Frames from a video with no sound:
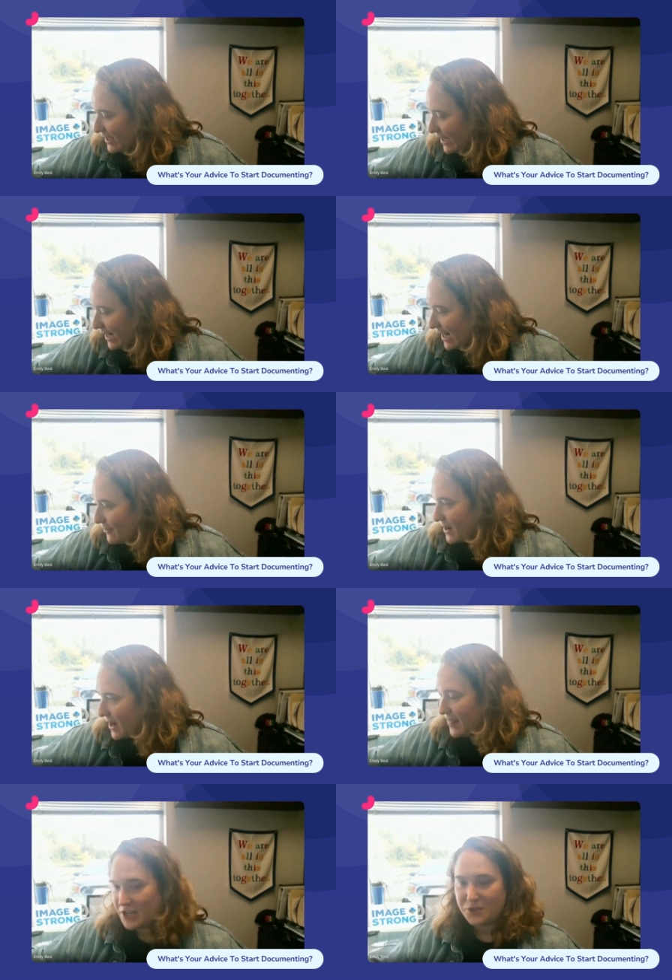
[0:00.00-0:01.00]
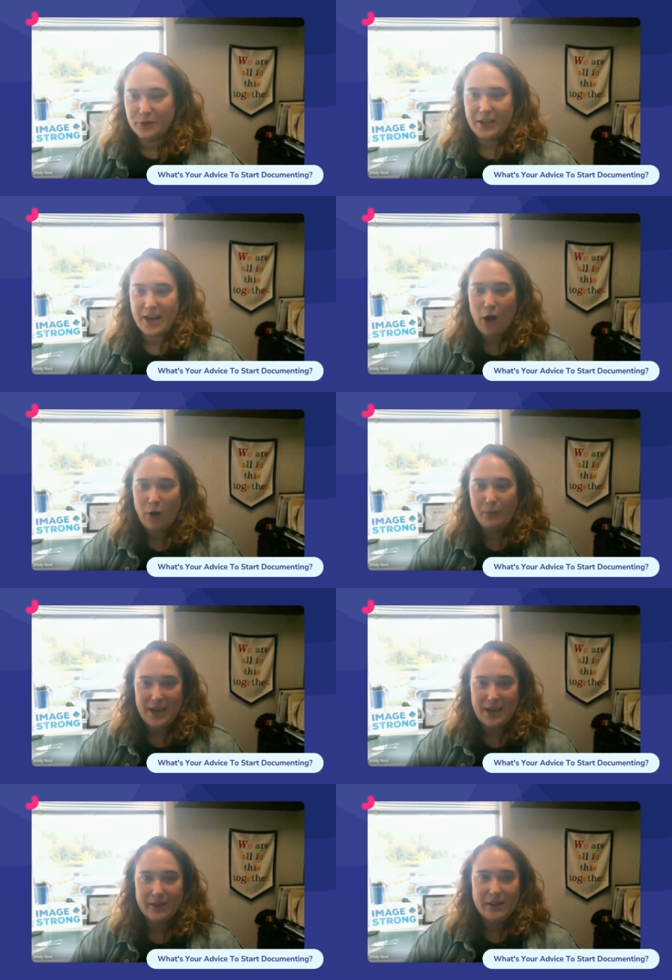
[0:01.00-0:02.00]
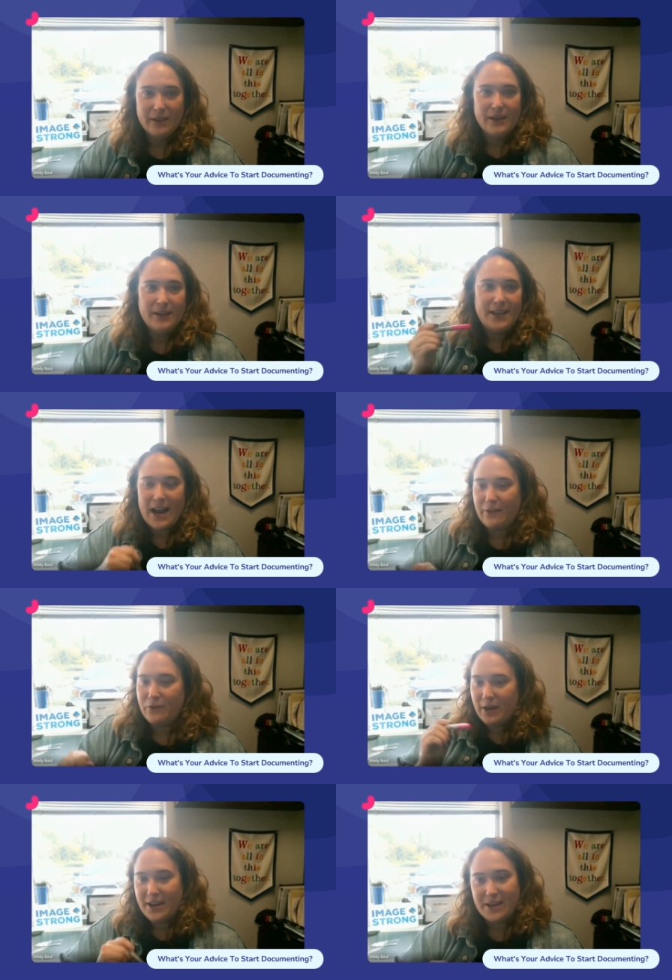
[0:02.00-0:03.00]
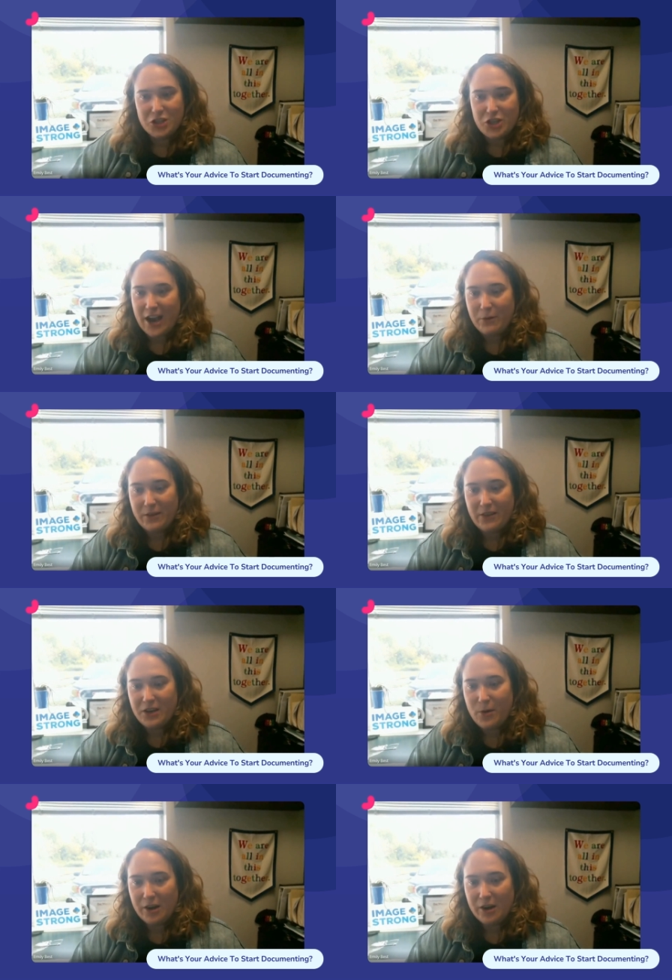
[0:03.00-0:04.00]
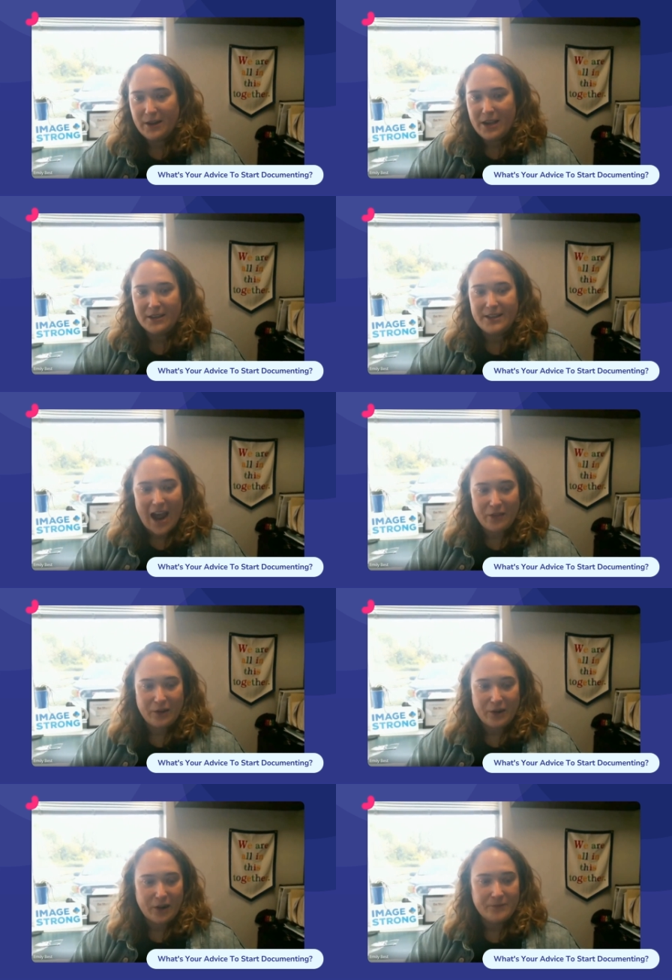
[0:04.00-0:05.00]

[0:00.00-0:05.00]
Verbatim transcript: Um, and they just really help me get everybody in check within the department, gather